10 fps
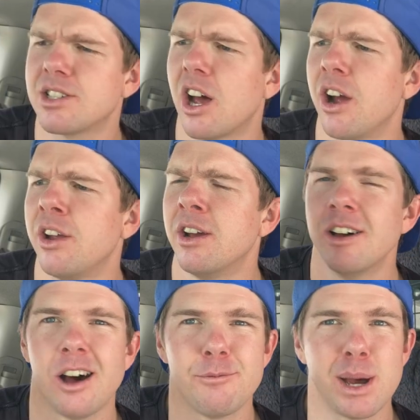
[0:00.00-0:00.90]
So
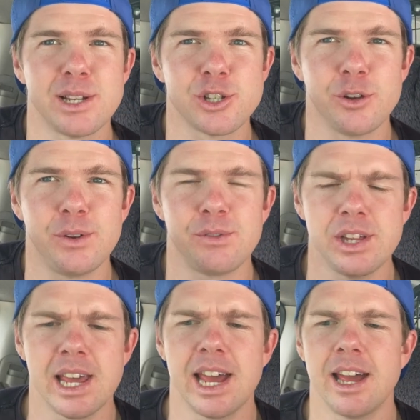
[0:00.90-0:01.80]
I've paid
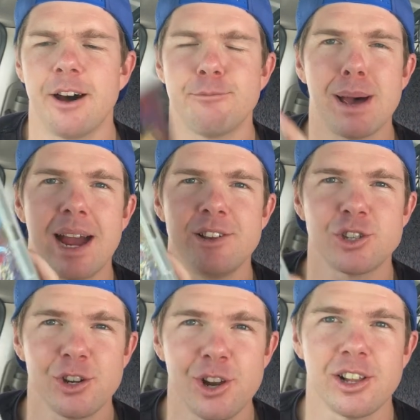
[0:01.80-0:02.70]
$2.50 there, I've
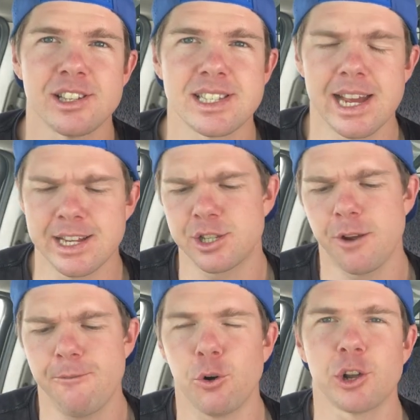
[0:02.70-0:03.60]
paid $2 there,
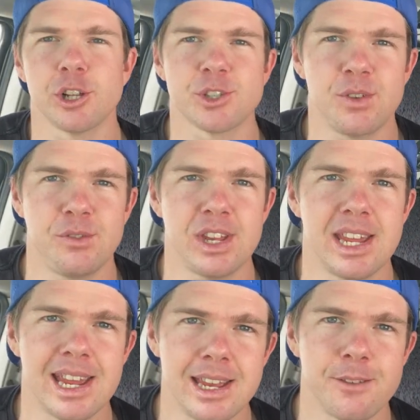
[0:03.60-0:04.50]
so
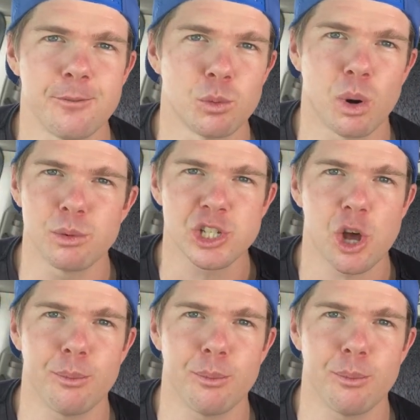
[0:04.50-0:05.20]
$4.50 in for what was